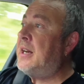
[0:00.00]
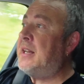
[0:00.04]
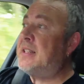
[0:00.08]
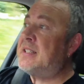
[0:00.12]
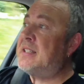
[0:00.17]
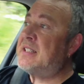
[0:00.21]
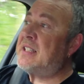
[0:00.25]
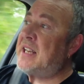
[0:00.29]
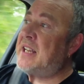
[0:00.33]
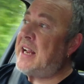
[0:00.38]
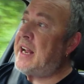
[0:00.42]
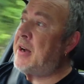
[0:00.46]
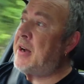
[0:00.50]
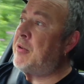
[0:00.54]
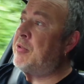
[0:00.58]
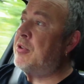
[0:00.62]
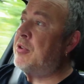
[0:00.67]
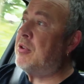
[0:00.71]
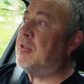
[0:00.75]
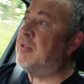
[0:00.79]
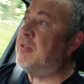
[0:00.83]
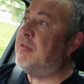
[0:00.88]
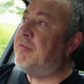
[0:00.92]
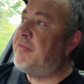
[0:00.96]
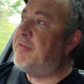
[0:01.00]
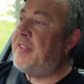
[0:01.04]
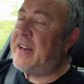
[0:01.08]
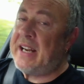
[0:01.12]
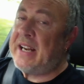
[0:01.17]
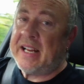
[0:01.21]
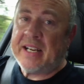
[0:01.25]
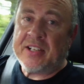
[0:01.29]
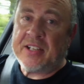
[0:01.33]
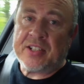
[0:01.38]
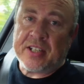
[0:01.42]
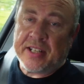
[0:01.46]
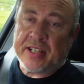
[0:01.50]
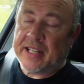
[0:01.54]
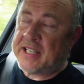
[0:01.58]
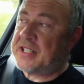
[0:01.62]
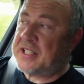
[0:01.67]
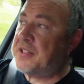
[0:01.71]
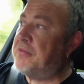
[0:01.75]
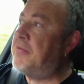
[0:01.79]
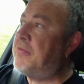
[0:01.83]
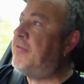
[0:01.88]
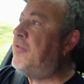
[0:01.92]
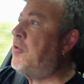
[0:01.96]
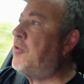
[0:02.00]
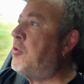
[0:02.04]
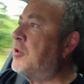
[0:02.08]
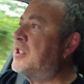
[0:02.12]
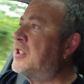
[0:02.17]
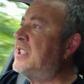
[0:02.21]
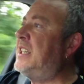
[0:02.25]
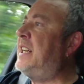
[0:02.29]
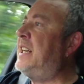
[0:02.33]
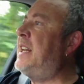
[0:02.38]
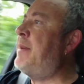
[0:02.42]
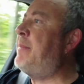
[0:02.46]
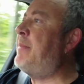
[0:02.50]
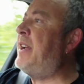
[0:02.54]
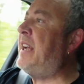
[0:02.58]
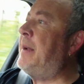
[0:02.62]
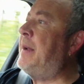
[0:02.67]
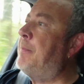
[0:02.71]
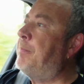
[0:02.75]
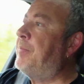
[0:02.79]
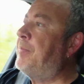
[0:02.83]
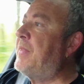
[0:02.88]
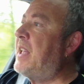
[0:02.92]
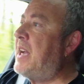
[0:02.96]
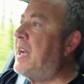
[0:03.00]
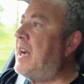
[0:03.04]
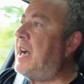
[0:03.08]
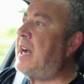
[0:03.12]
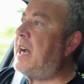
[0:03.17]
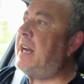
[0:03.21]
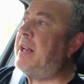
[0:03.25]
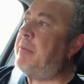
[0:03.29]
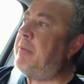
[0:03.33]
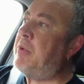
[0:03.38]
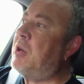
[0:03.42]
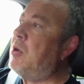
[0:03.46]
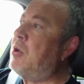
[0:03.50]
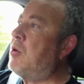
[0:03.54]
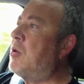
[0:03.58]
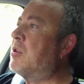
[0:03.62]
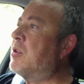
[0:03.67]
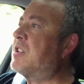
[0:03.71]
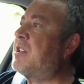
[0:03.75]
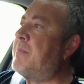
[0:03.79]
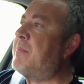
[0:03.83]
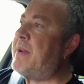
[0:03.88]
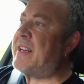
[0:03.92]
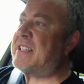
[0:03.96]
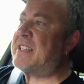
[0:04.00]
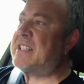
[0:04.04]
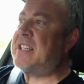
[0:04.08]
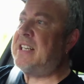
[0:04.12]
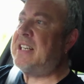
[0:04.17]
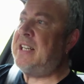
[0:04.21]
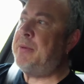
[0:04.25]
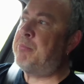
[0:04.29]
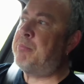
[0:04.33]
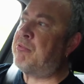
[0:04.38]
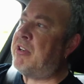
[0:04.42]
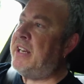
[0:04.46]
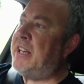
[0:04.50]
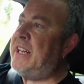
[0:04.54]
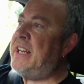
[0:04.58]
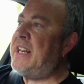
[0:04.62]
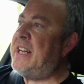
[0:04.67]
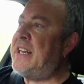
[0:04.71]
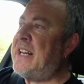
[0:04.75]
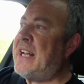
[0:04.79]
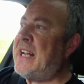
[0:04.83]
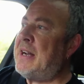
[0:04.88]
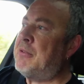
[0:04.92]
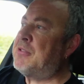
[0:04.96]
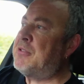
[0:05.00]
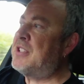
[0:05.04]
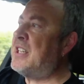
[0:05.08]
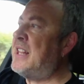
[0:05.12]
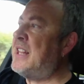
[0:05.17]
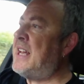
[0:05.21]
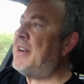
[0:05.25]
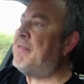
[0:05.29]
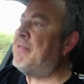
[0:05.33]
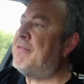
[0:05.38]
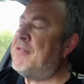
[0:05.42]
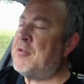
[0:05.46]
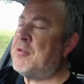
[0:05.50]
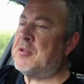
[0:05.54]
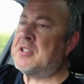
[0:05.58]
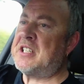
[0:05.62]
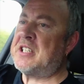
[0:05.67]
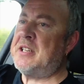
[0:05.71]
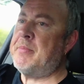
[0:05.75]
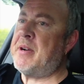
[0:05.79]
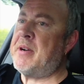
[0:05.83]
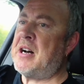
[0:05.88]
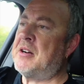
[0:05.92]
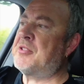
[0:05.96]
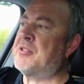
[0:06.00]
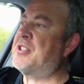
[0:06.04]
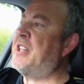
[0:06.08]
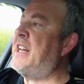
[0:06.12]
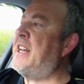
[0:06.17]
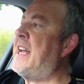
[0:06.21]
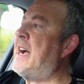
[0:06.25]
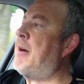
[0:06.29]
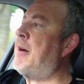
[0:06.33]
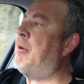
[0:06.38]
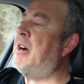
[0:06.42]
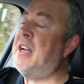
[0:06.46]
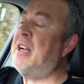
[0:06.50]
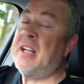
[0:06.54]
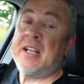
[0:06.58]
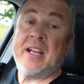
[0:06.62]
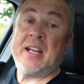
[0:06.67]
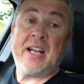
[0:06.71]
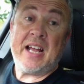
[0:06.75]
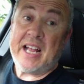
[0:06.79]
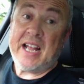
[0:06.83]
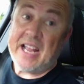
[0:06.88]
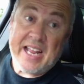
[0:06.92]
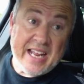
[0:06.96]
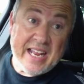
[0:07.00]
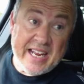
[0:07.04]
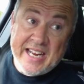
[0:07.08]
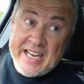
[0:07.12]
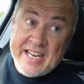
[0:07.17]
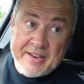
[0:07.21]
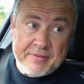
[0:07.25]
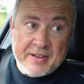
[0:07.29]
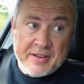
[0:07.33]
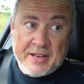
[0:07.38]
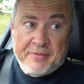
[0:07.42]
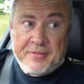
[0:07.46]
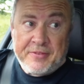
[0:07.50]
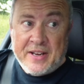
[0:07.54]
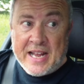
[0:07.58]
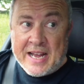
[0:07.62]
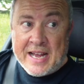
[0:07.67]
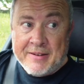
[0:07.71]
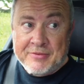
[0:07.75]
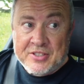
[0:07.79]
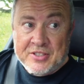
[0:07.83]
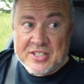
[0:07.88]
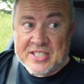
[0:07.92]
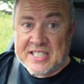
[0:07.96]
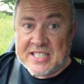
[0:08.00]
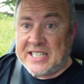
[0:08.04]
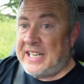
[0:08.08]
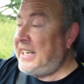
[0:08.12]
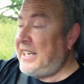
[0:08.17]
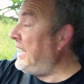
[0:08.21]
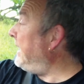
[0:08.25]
town or a village and there's a 40 limit, and it will automatically bring you down to that 40 miles an hour, even if you haven't seen